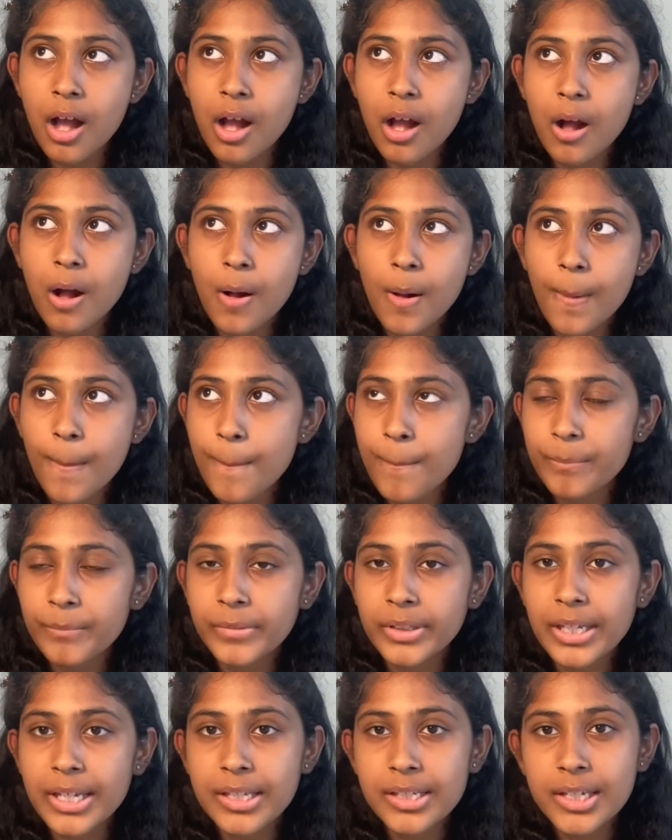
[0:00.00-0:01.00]

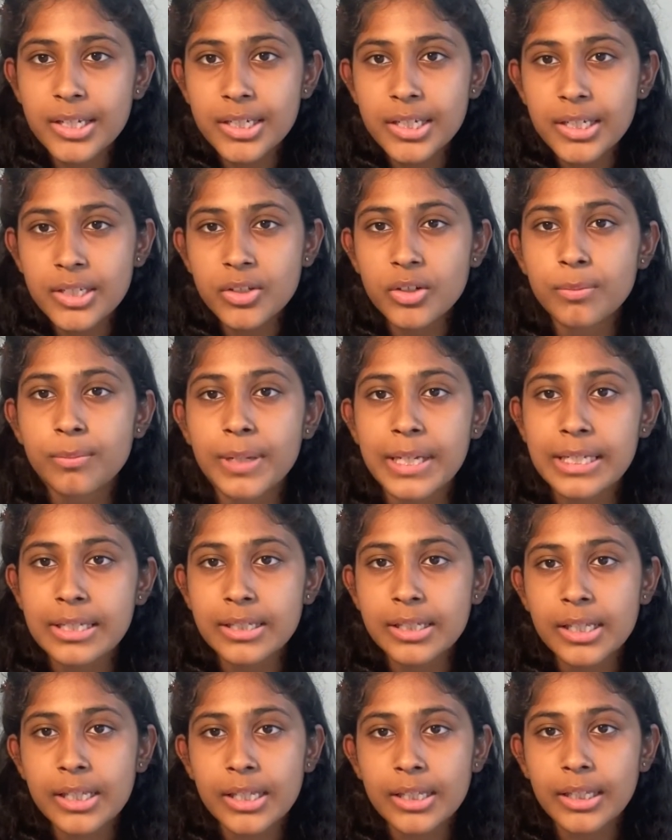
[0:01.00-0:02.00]
The SATs are
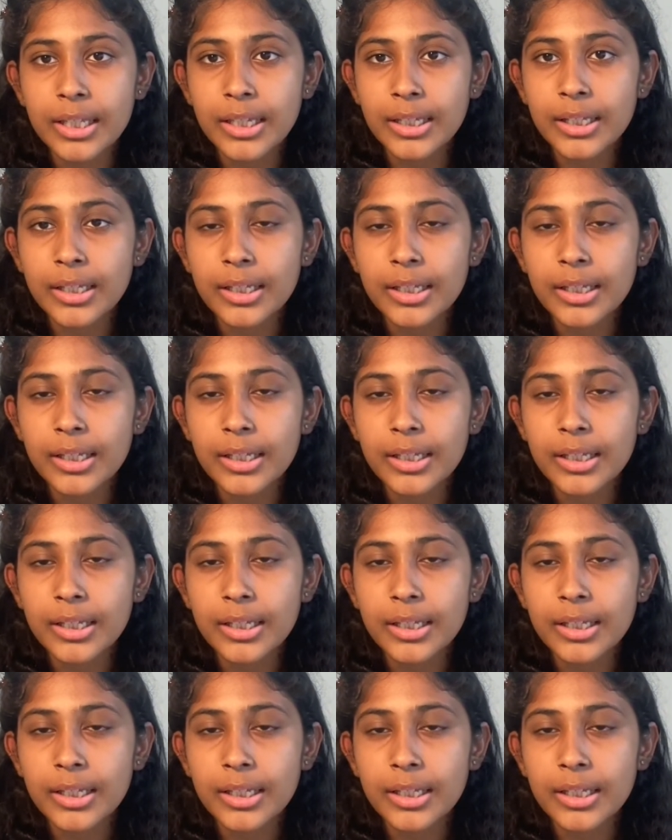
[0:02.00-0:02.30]
basically